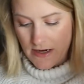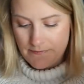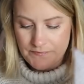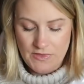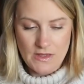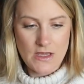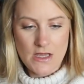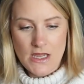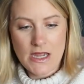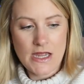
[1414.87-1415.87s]
yeah.
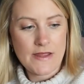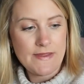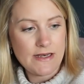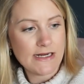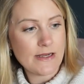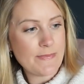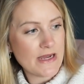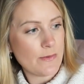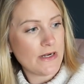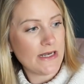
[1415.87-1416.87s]
And then that's a
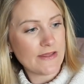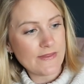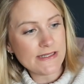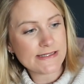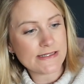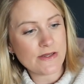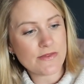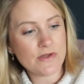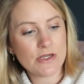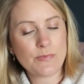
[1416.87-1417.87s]
bigger one like this, so I
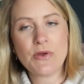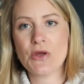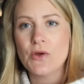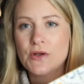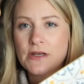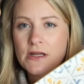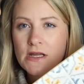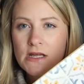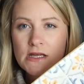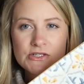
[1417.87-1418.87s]
thought you could put on
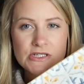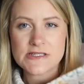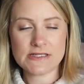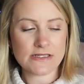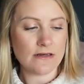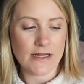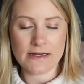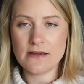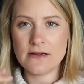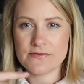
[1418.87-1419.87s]
just
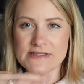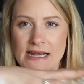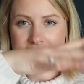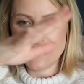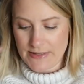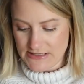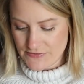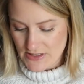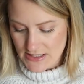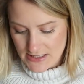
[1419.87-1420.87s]
like kind of salady bits
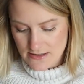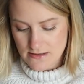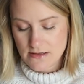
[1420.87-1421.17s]
really.